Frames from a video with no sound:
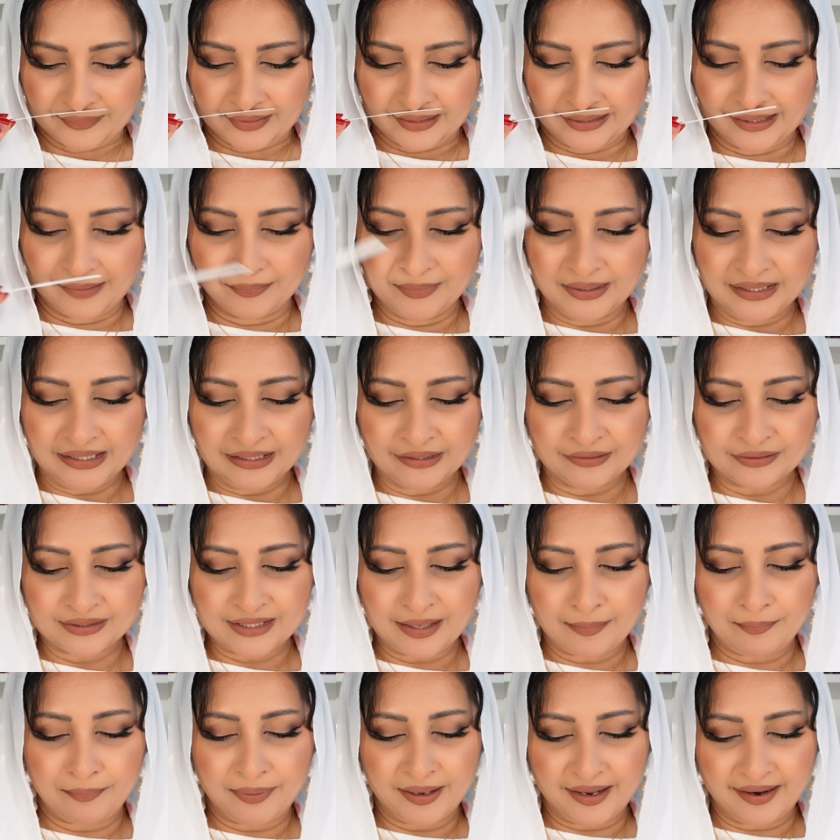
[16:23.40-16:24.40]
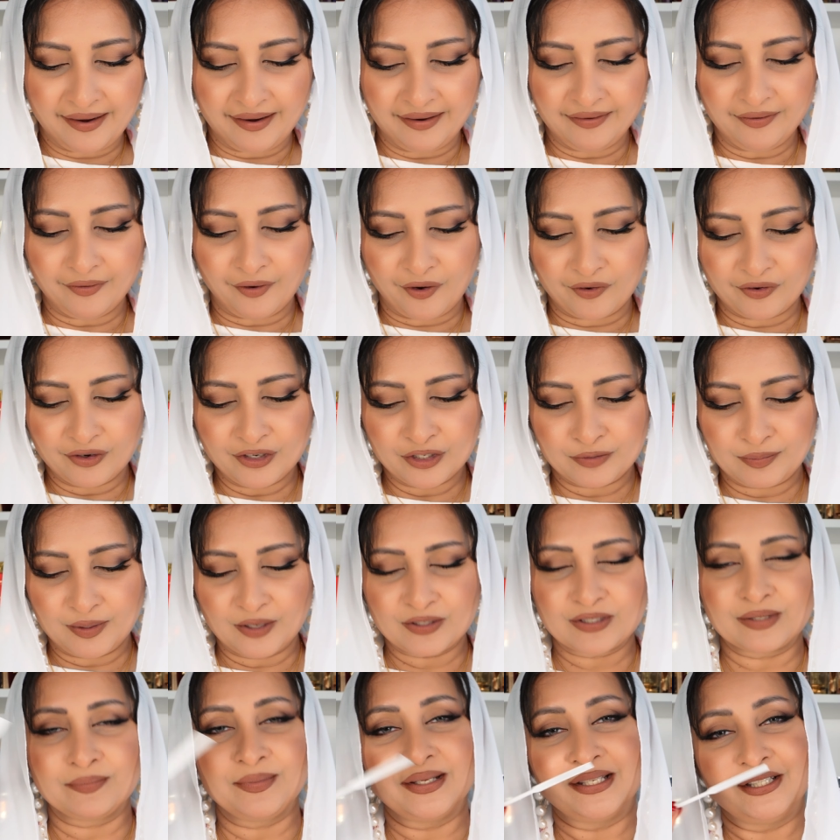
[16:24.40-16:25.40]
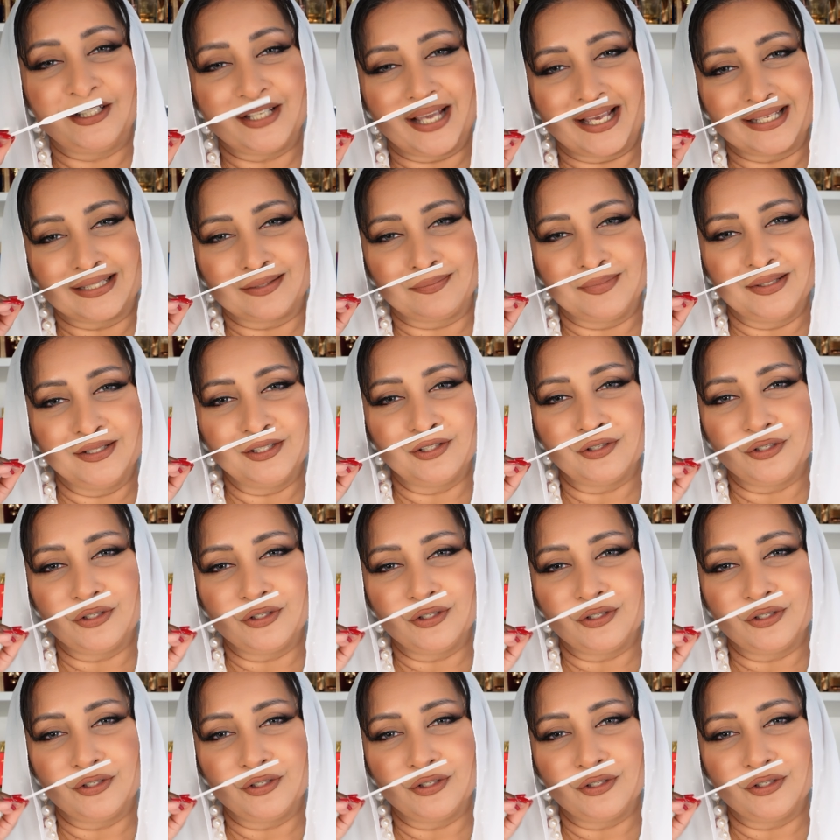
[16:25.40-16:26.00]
The middle notes are pear, orange blossom and jasmine.